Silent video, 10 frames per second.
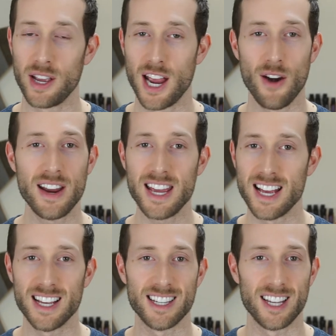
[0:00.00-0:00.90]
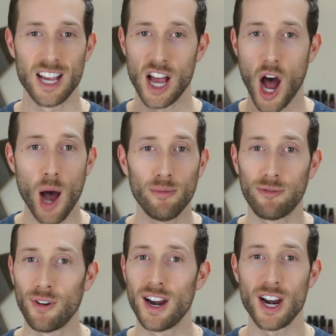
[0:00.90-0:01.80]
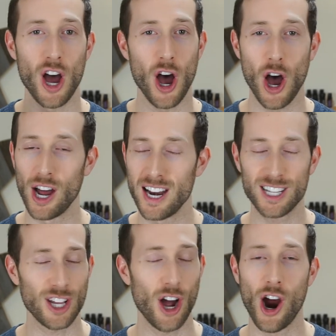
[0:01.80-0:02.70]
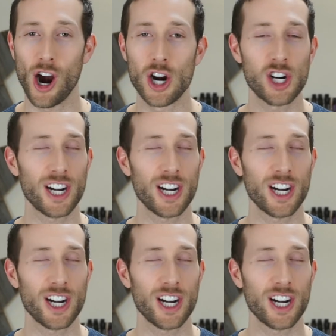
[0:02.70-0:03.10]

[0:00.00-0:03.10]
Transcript: Gary is upfront, honest, harsh.